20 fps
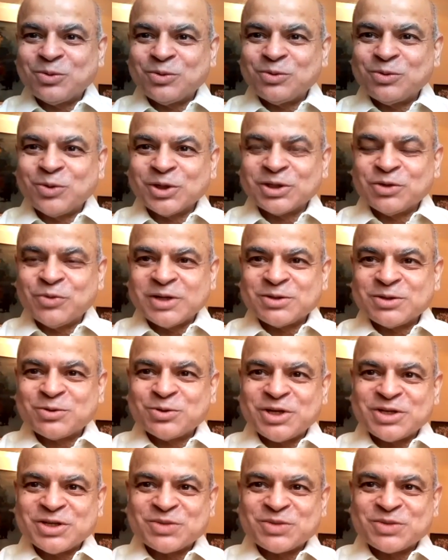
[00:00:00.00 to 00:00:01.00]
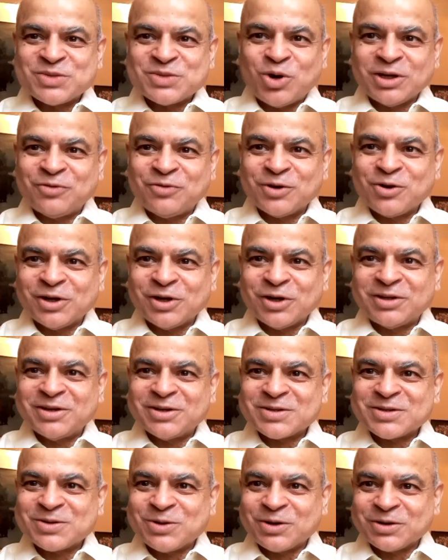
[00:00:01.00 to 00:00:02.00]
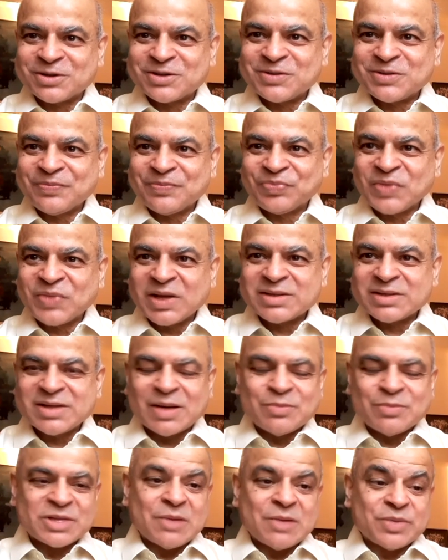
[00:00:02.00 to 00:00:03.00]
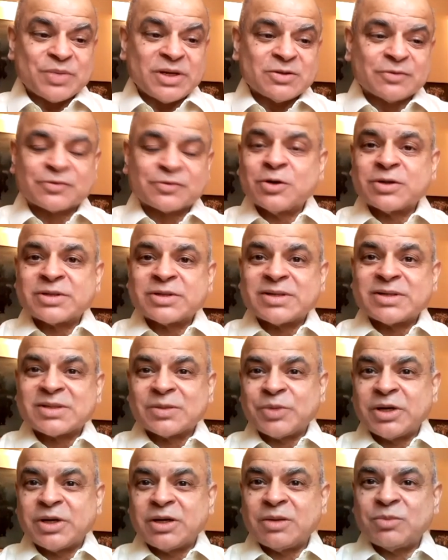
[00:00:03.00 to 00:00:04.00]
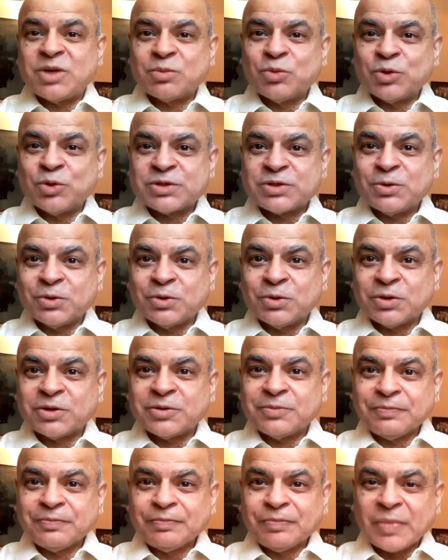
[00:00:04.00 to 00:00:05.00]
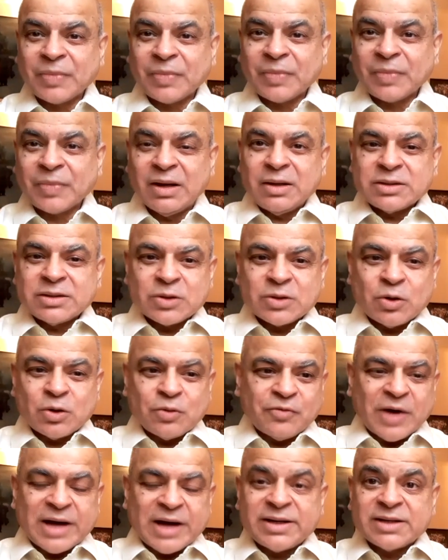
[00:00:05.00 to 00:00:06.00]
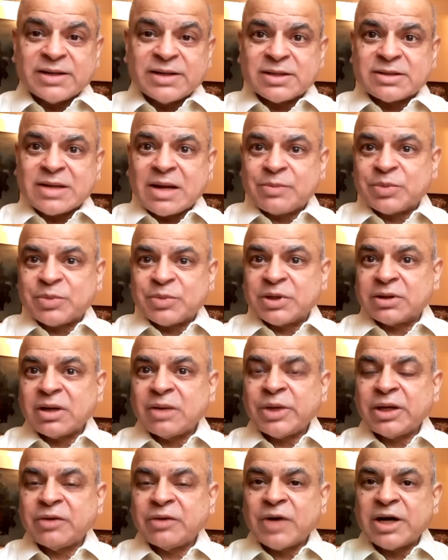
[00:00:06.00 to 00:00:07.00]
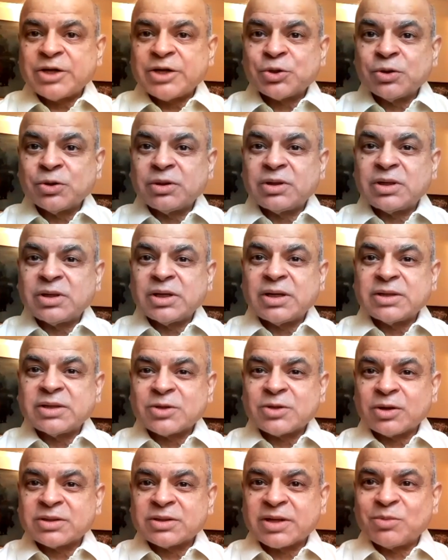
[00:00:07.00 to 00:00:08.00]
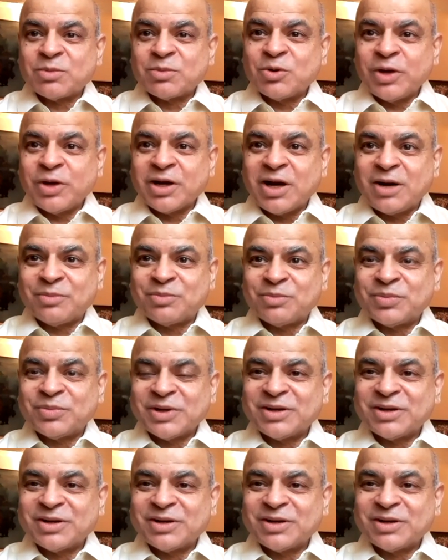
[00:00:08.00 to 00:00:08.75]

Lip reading: what the ones who just bought and forgot their stocks. Some companies, of course, disappear, but most don't. So why does this happen? I mean, why should stocks keep going up?